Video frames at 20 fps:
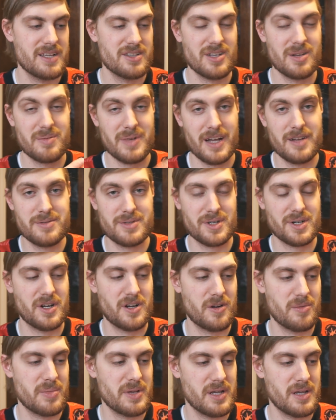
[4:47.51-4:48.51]
Sometimes they're
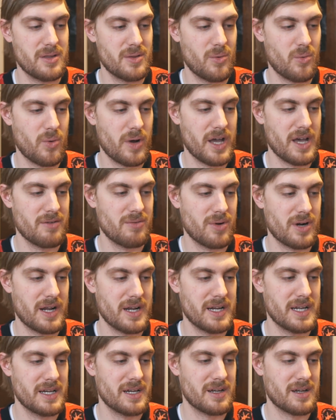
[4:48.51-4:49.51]
gonna be in the way of what
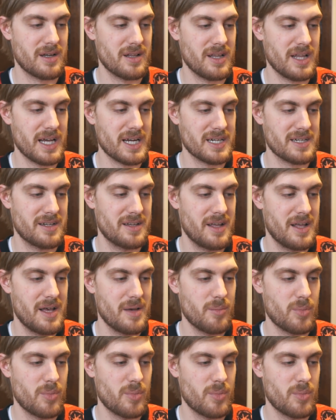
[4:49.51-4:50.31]
I need to collect,